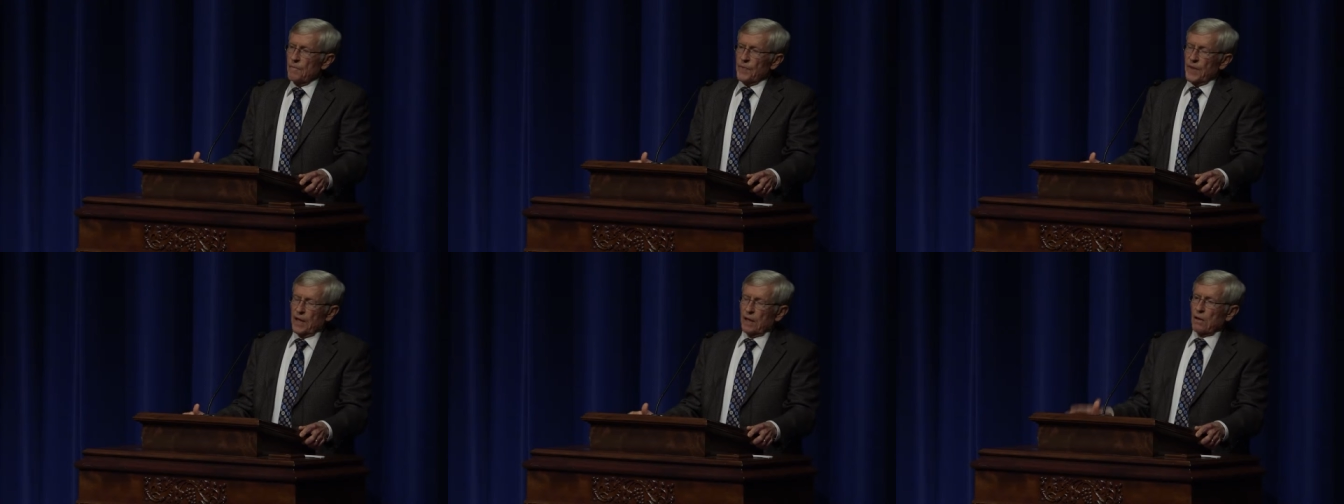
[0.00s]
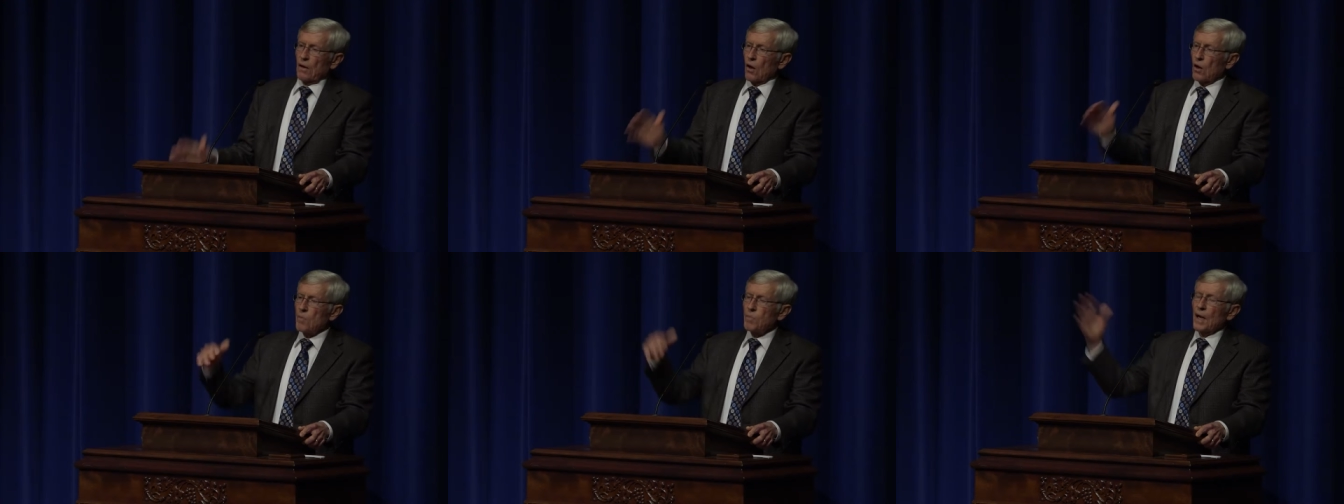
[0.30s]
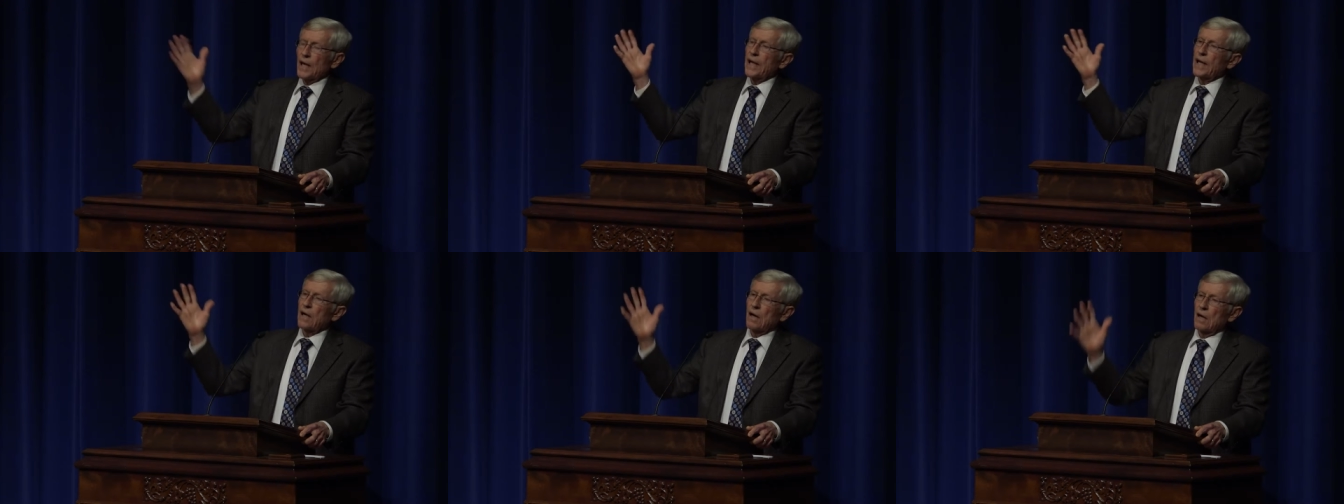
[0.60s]
the
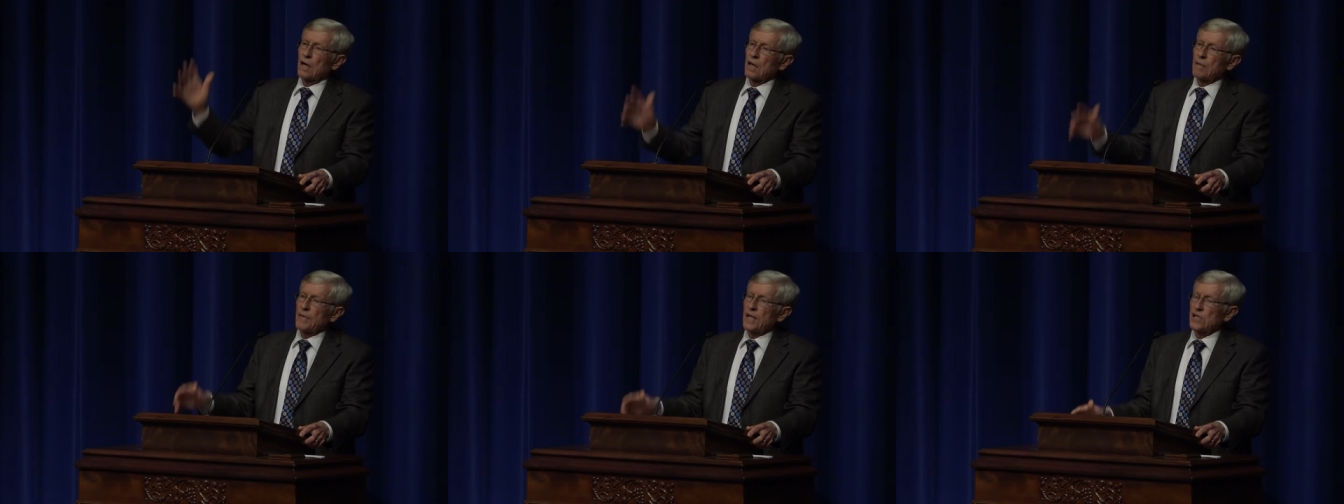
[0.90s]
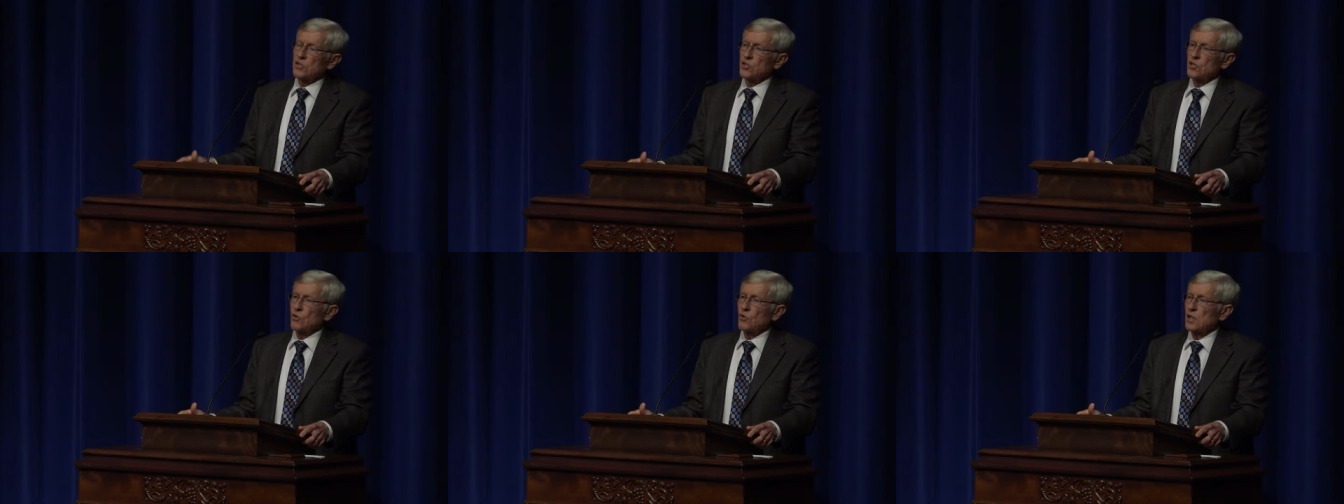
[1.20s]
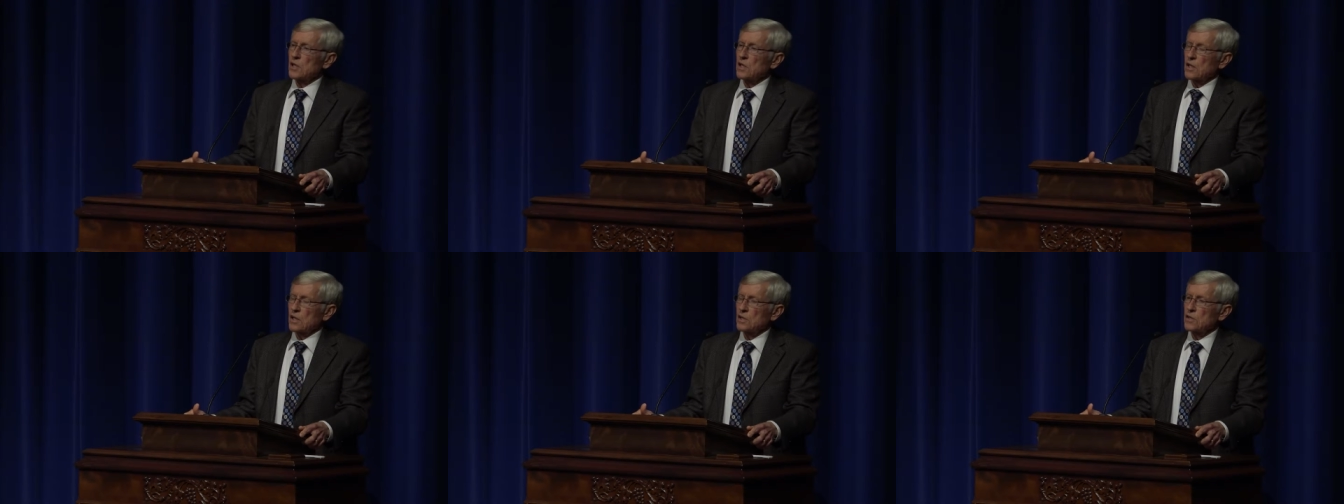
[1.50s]
global economy is
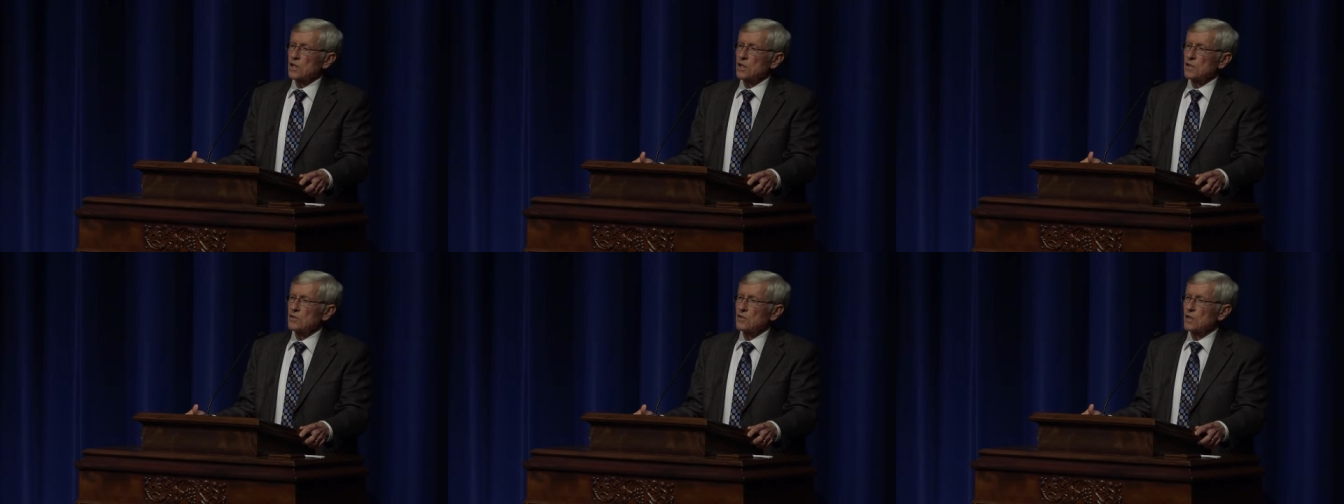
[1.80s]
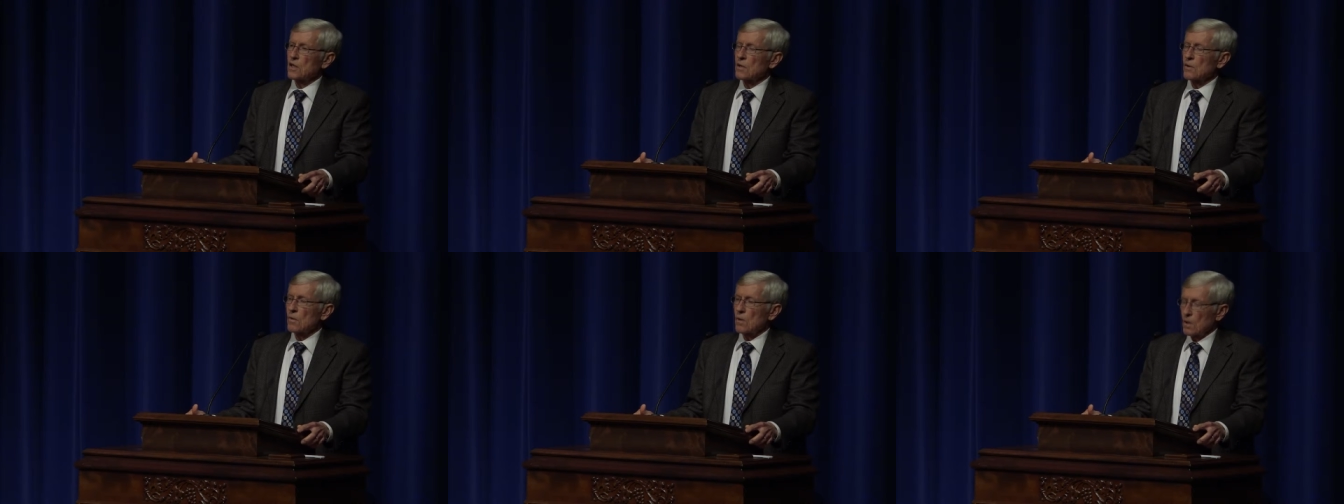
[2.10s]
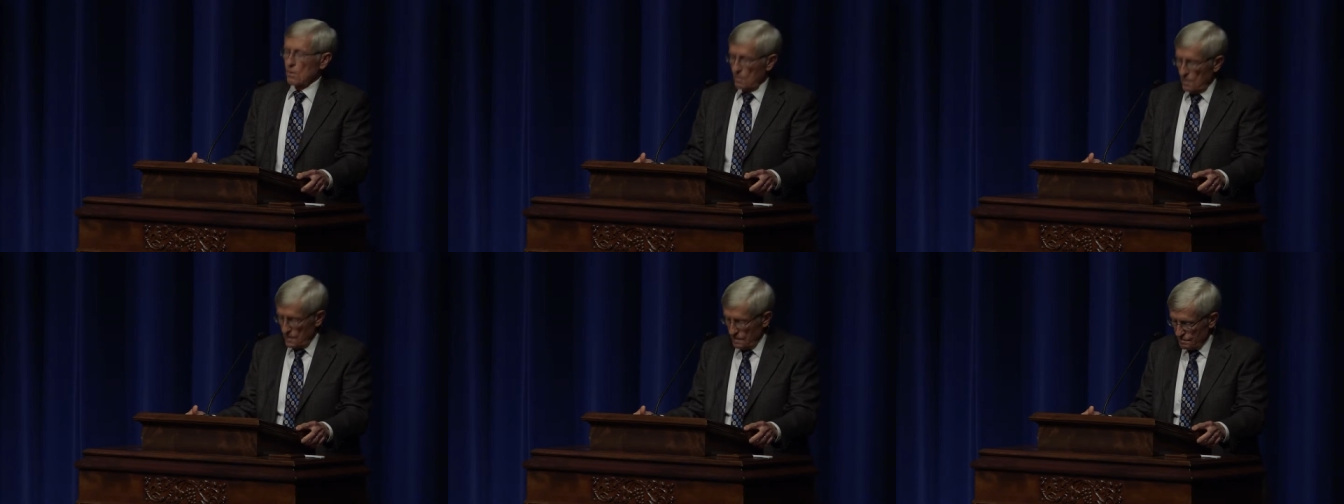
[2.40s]
going to continue to
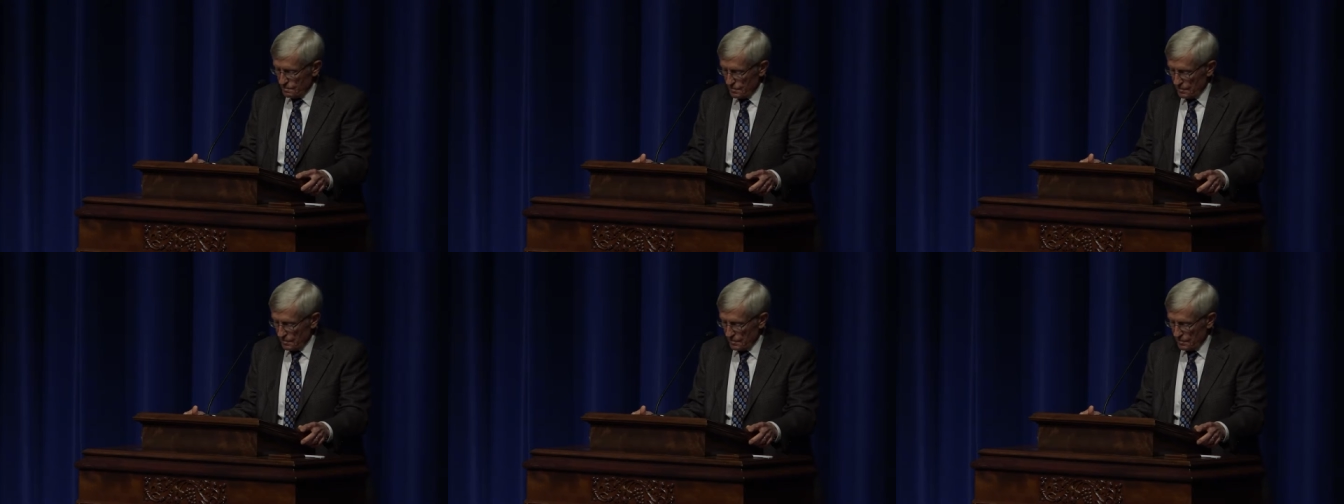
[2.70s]
grow